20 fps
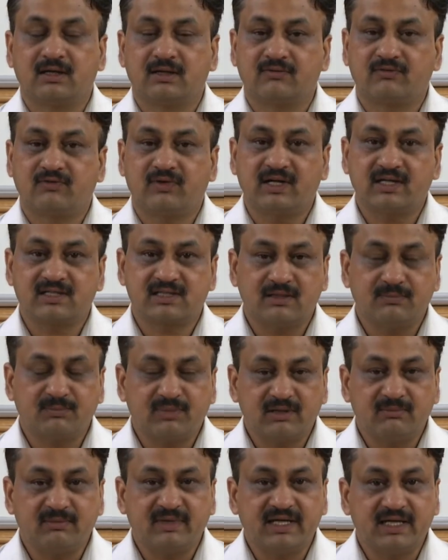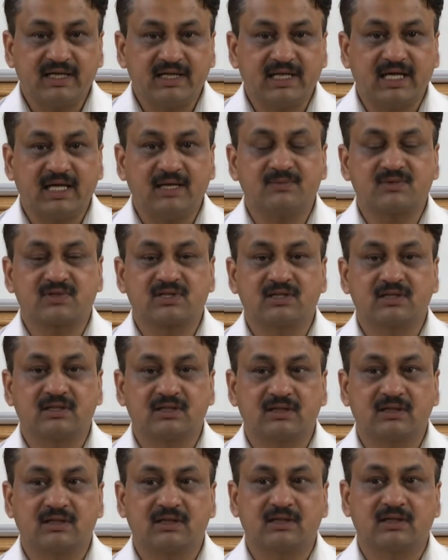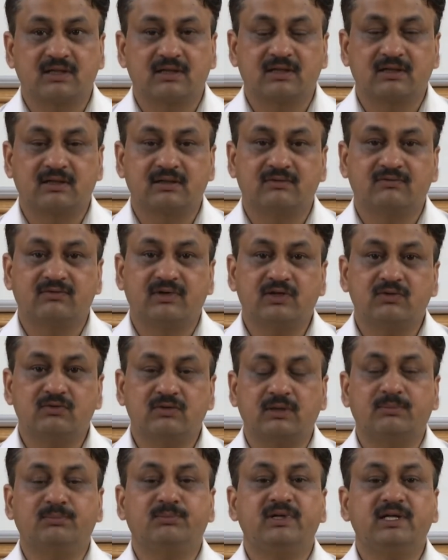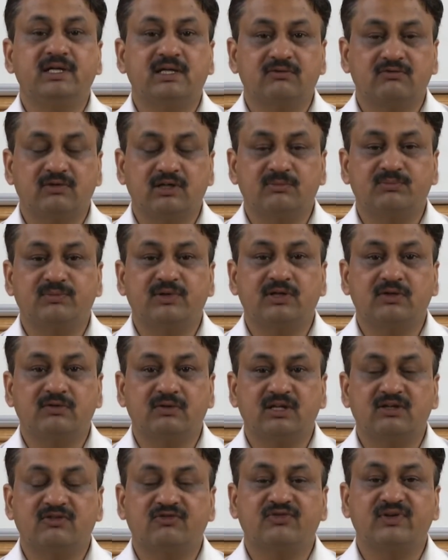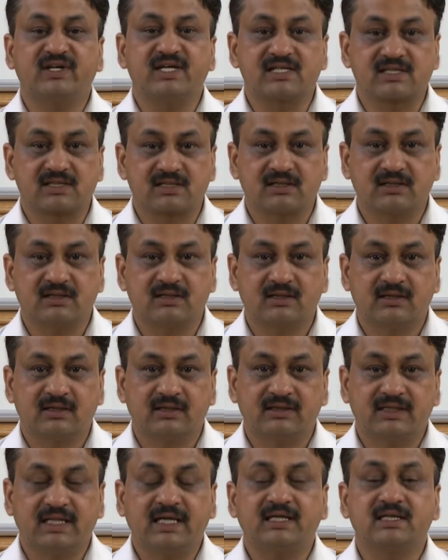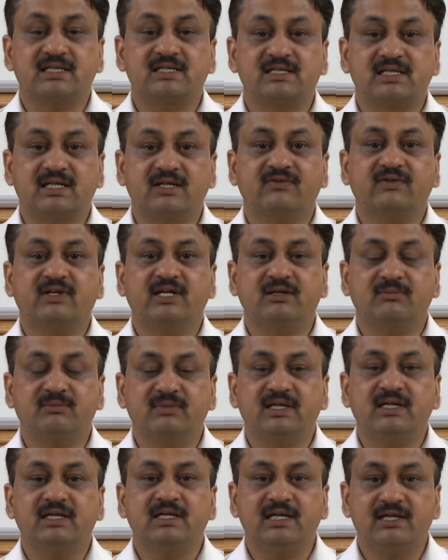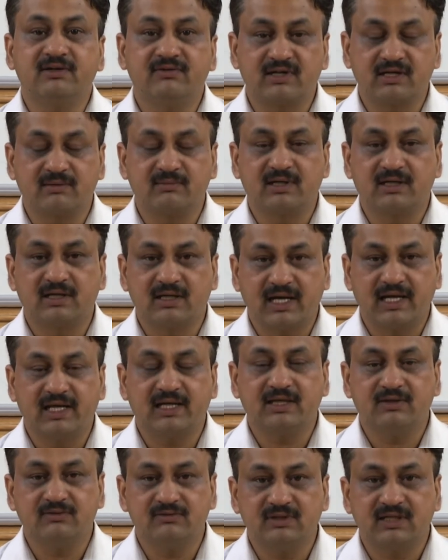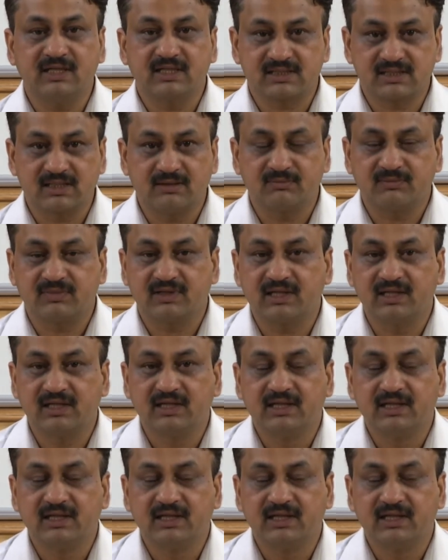For example, many times when you complete one particular phase, that itself can be a deliverable. I will give you an example.